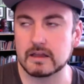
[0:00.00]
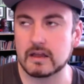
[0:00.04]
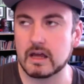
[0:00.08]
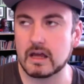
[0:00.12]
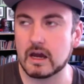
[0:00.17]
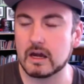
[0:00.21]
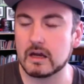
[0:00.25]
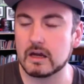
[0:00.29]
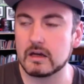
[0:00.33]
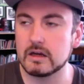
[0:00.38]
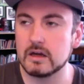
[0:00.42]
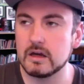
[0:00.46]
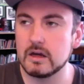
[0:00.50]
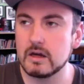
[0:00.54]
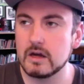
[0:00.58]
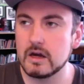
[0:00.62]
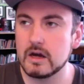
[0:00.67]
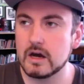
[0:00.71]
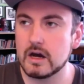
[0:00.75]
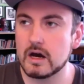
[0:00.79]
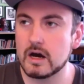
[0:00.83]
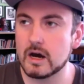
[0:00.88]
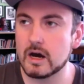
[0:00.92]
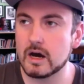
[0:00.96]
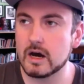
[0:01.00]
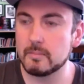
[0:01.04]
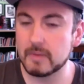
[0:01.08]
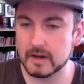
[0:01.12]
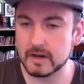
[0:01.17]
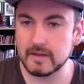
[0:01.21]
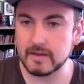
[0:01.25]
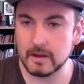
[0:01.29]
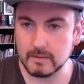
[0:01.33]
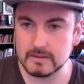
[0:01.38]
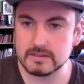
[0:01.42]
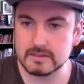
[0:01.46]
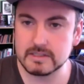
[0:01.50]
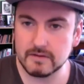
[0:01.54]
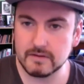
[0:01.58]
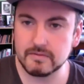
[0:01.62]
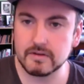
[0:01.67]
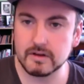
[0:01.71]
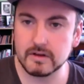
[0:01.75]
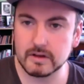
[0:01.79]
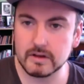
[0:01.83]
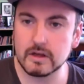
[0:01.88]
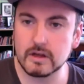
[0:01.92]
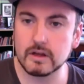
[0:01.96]
that, but that was
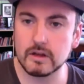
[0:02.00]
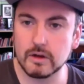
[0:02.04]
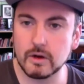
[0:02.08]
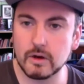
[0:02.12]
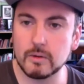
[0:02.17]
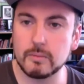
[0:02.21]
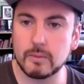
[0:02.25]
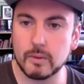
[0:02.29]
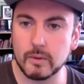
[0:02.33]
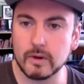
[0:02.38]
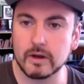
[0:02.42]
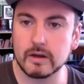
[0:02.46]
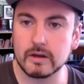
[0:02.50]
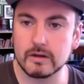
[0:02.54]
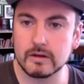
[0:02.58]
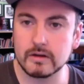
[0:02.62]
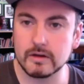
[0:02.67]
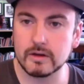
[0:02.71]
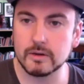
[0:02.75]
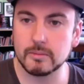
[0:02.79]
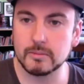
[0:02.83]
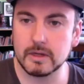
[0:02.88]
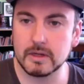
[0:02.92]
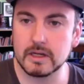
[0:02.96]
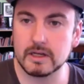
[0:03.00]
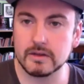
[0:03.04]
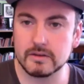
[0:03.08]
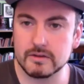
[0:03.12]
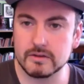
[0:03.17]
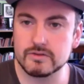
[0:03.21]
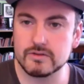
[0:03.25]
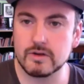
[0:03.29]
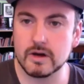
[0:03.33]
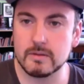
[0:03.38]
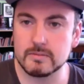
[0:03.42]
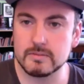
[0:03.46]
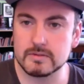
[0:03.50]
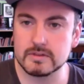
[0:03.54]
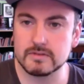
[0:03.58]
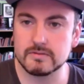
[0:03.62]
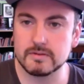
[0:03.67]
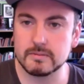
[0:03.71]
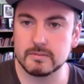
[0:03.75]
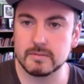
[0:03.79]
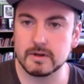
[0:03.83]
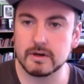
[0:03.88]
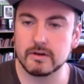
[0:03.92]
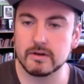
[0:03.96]
definitely a low point, you know, beating the drums of
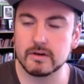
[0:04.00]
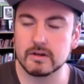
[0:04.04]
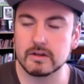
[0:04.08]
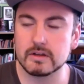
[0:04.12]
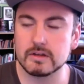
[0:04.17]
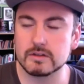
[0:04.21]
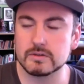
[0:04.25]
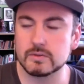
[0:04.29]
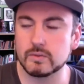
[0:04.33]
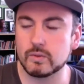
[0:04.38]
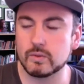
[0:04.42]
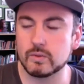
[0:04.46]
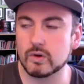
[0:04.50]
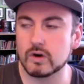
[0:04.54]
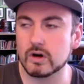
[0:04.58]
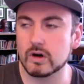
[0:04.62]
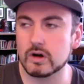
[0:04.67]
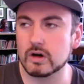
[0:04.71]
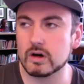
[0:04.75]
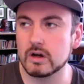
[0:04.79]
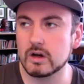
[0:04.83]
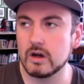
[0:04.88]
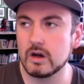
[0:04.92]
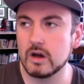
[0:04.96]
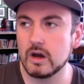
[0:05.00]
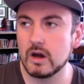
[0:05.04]
imperialist war.